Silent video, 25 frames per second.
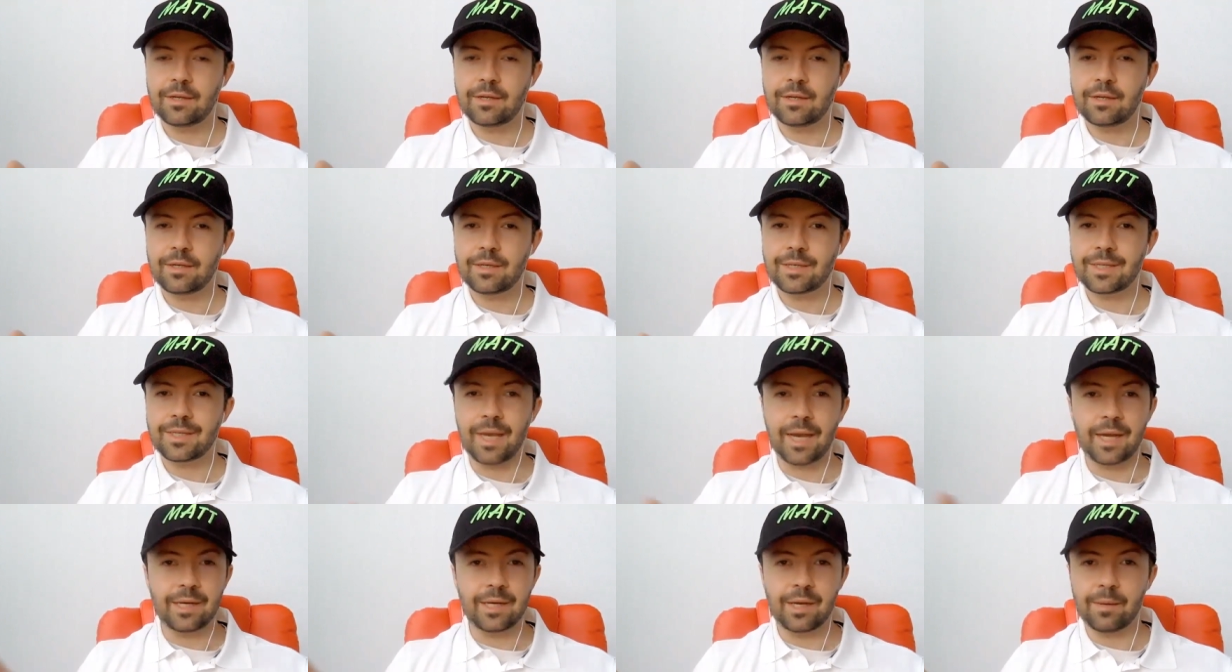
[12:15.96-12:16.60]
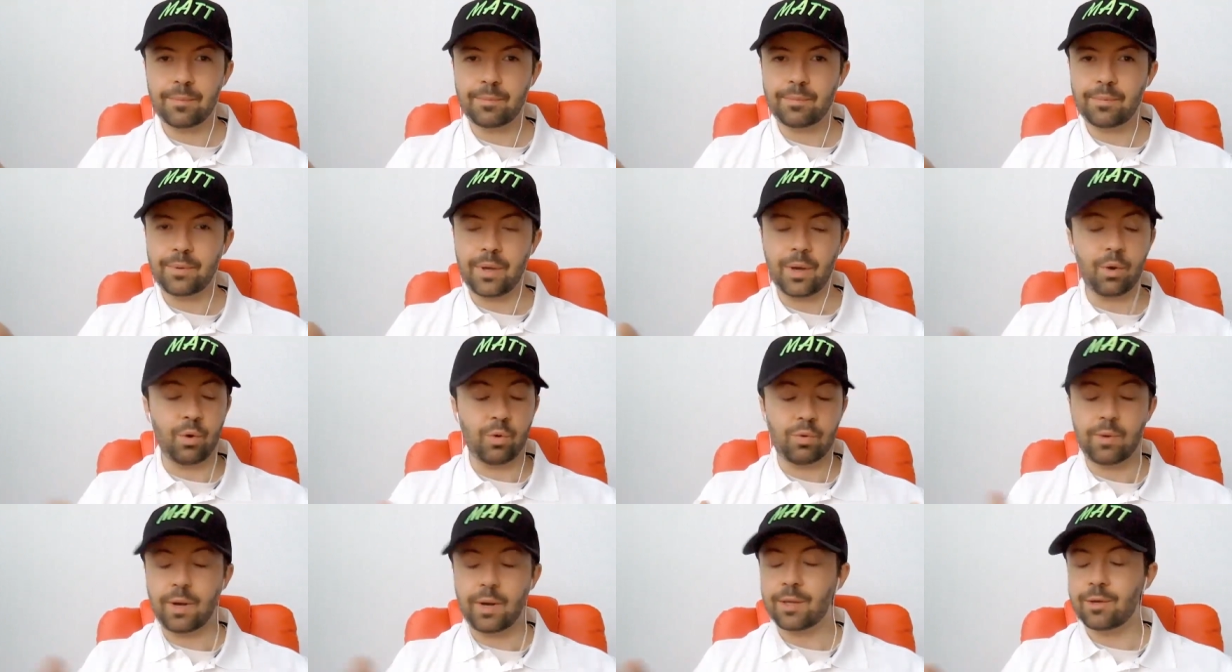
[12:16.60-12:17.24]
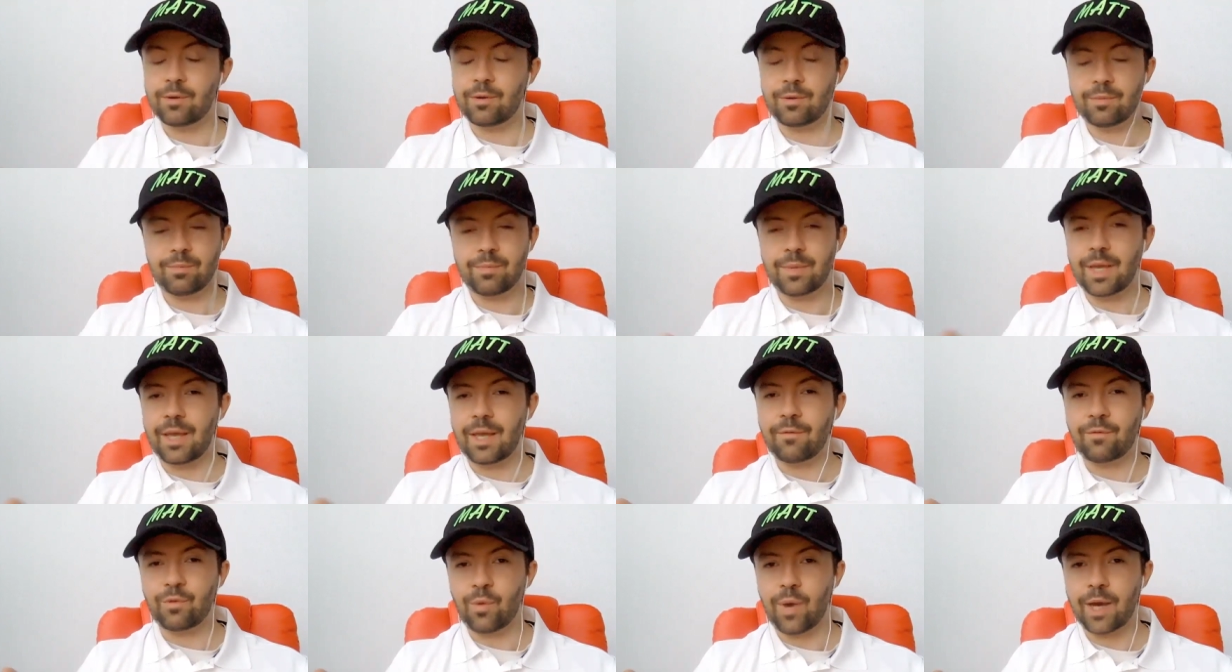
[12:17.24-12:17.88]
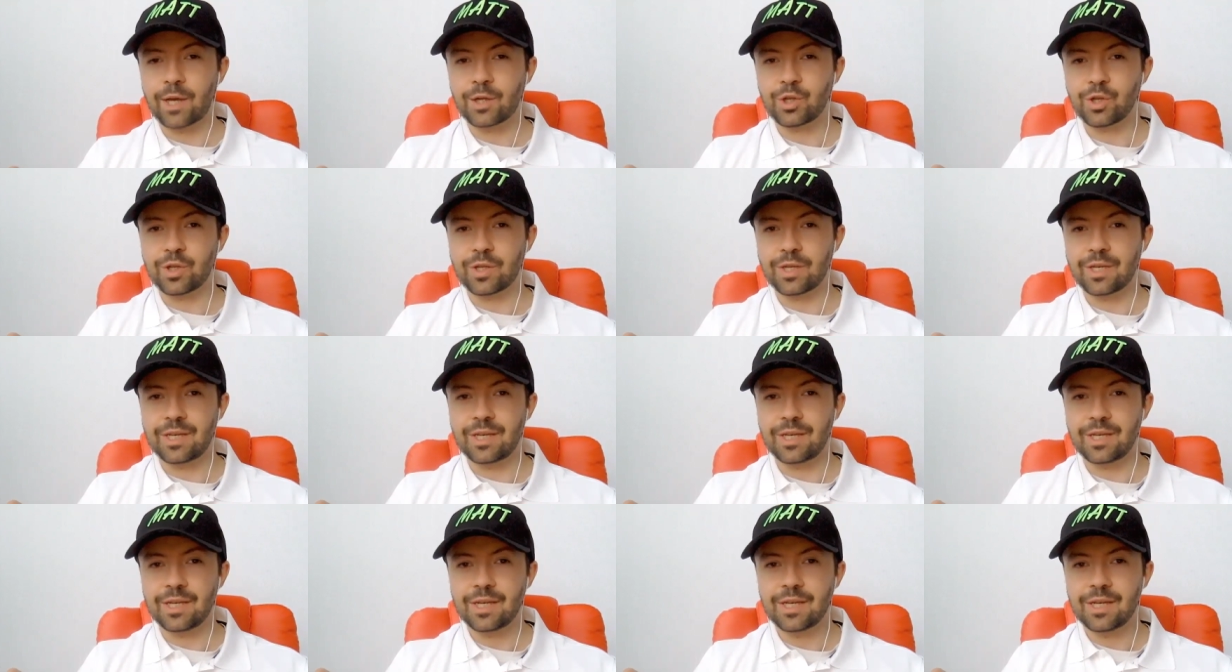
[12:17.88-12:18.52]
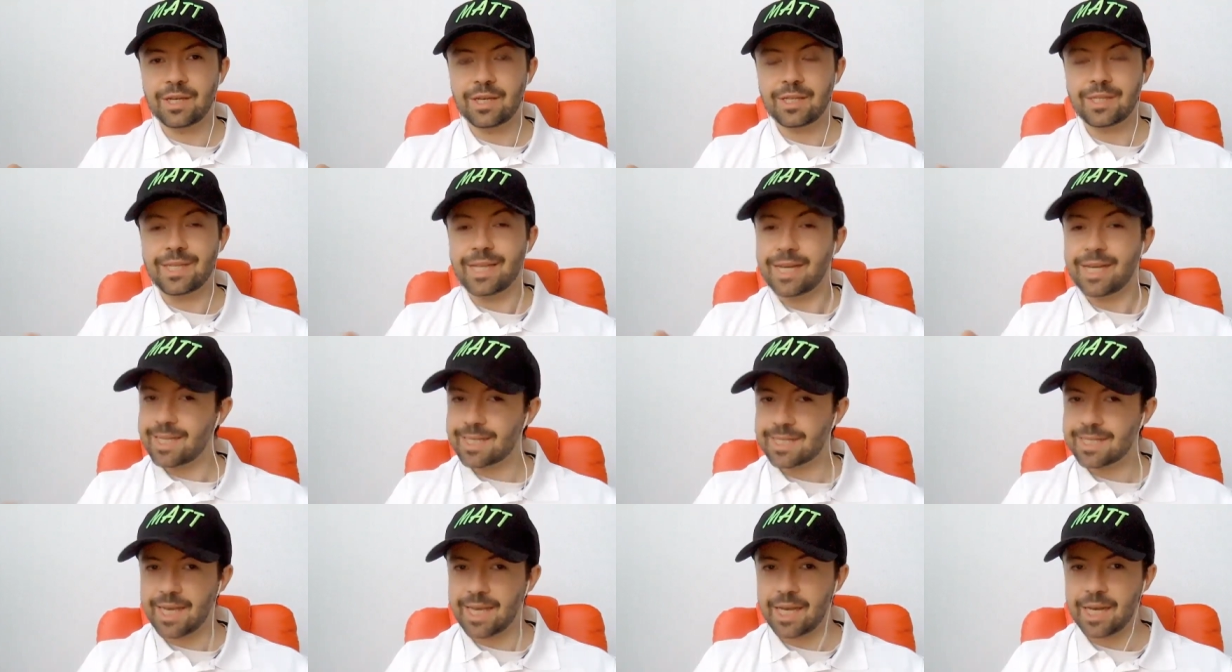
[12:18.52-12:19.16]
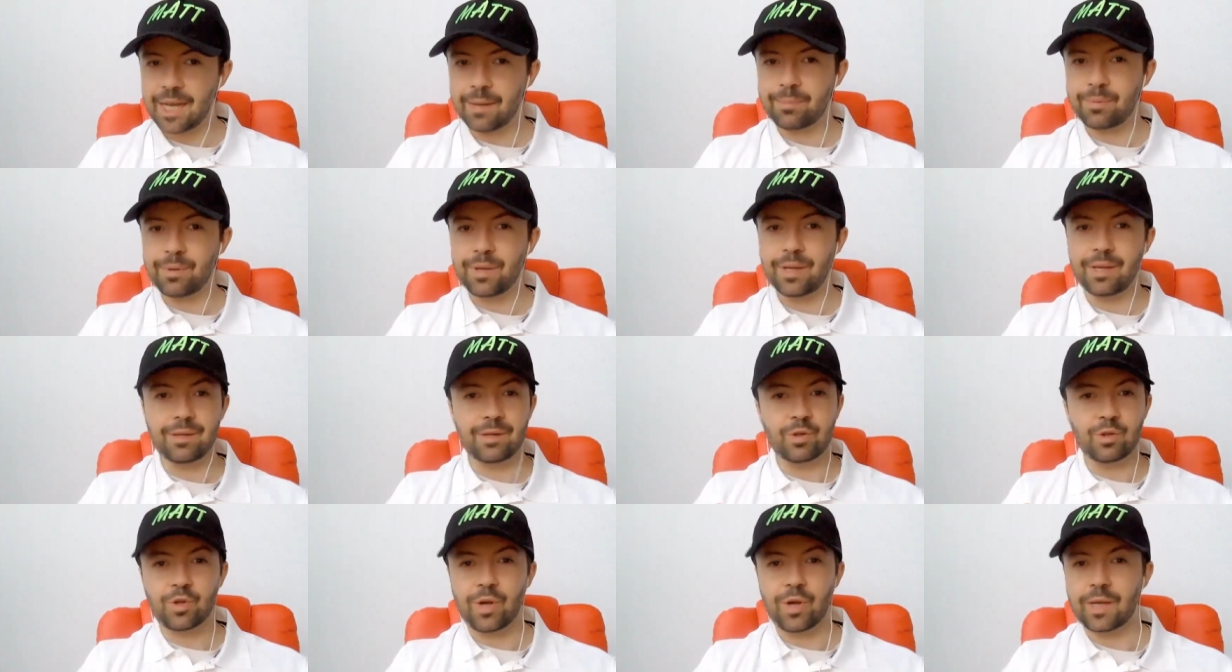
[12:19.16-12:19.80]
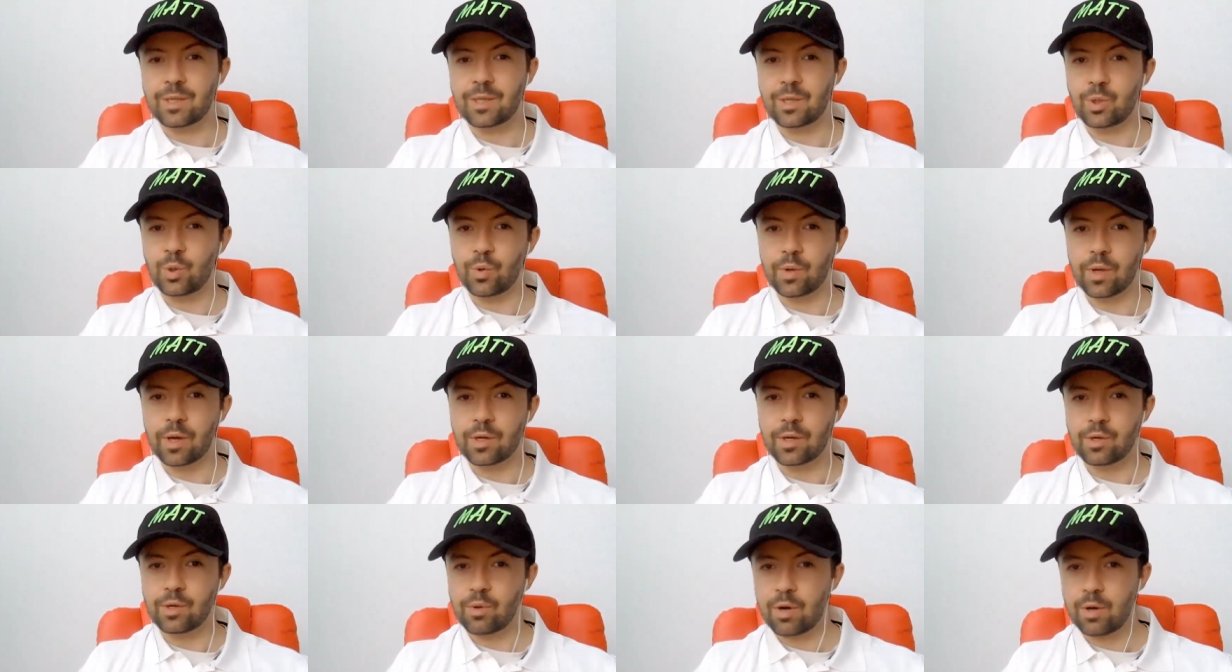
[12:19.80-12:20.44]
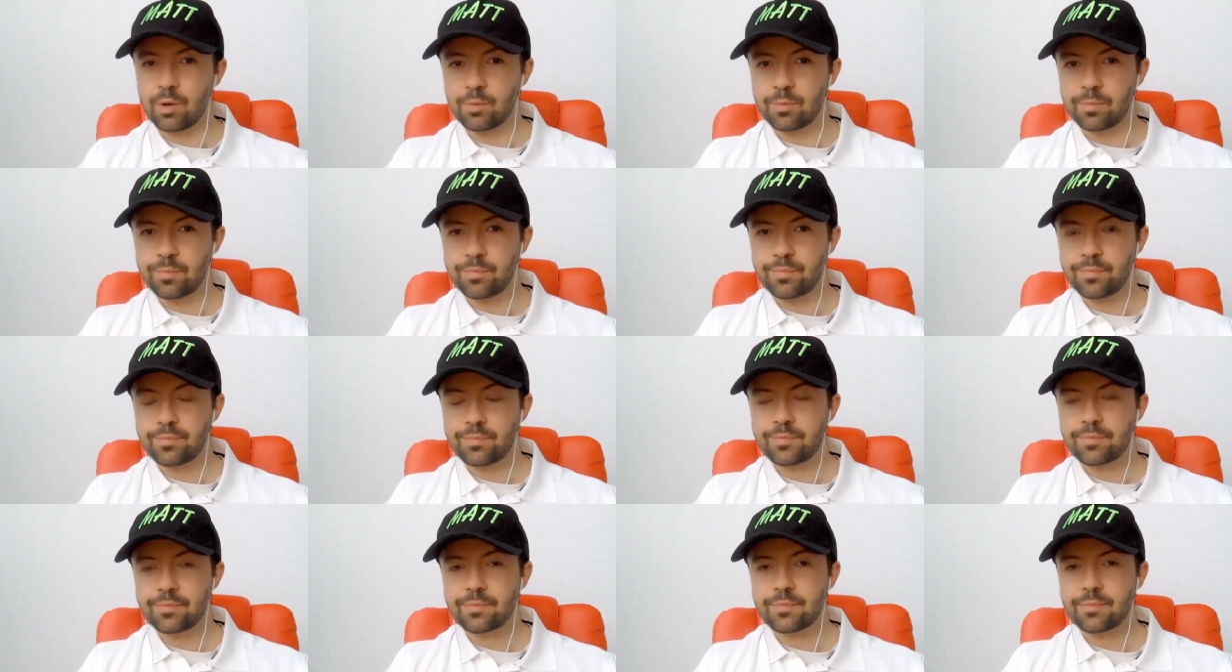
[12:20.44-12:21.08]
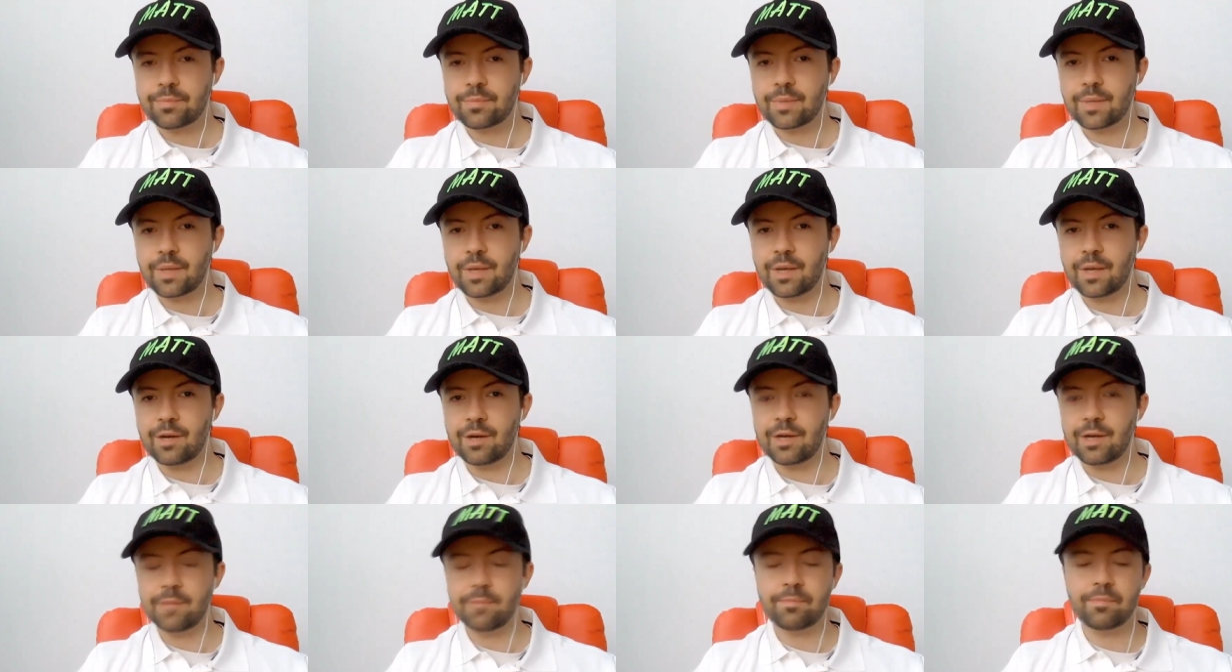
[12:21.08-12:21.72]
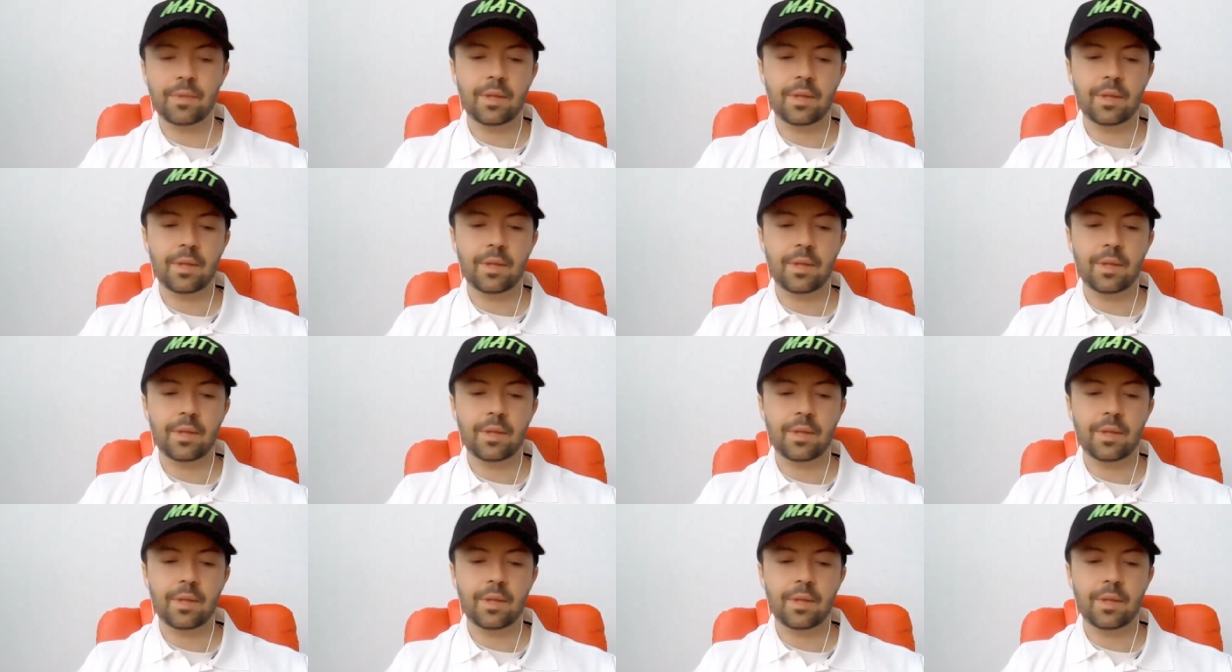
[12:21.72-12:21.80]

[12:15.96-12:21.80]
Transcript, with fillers: signed up, or rather, if you actually didn't sign up and tried to do it on your own, all right?